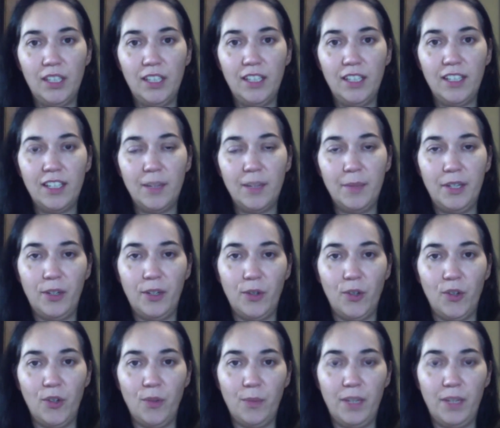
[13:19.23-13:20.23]
coming
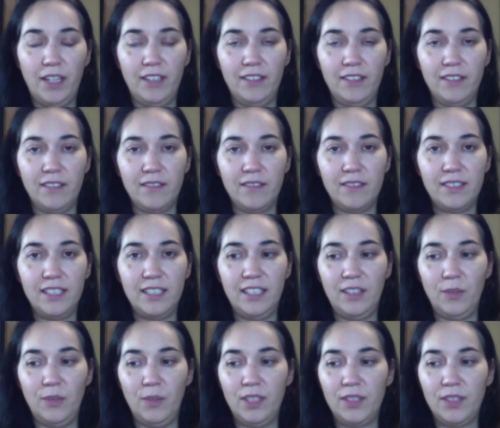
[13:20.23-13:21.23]
home and
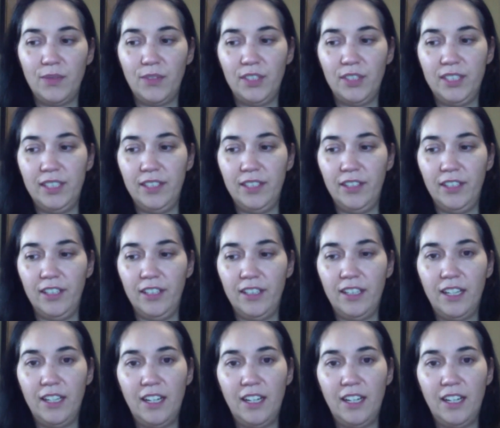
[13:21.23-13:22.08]
seeing what's for dinner.